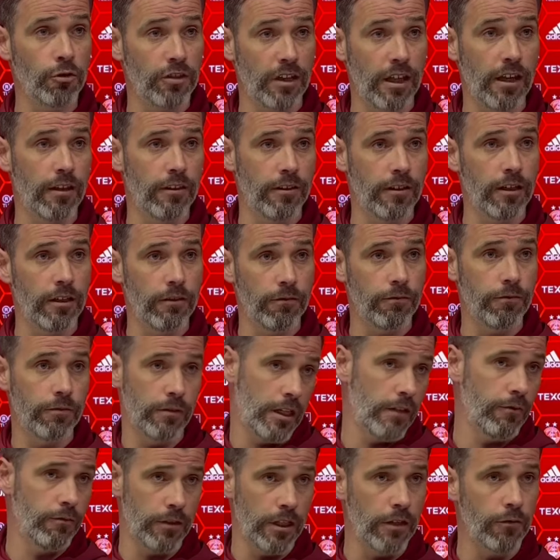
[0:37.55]
that
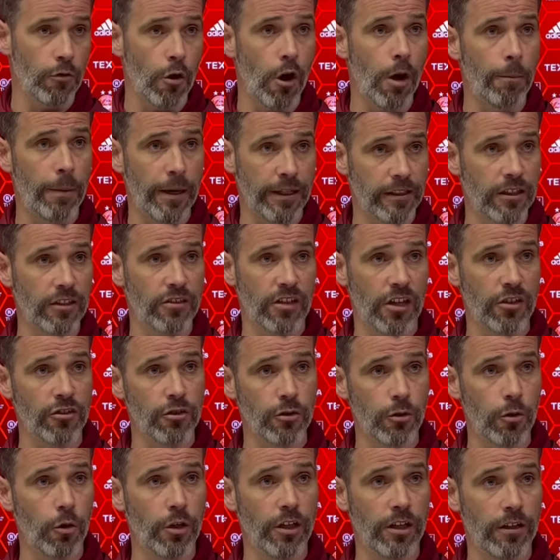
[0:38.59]
they've got a big decision
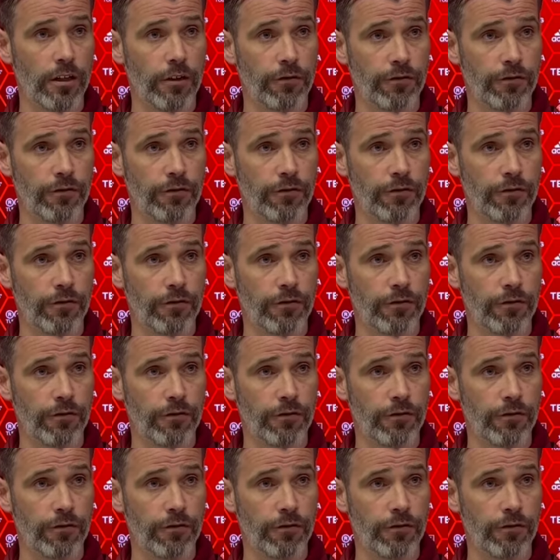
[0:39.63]
going in their